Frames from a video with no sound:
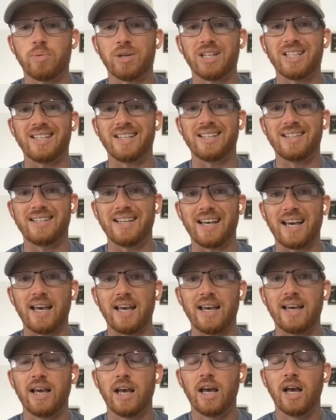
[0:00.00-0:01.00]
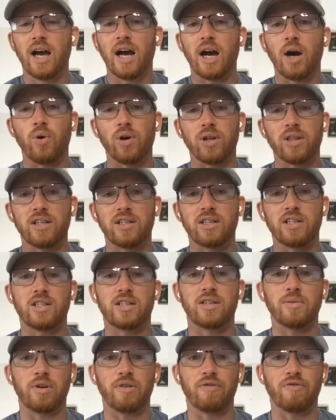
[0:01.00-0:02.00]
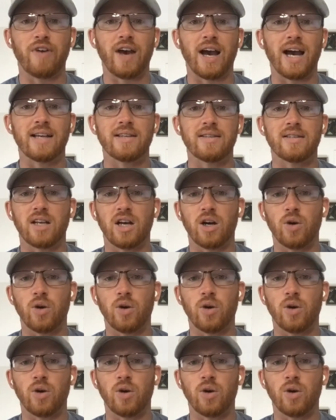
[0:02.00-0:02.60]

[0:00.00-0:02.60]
but today I want this to be fast.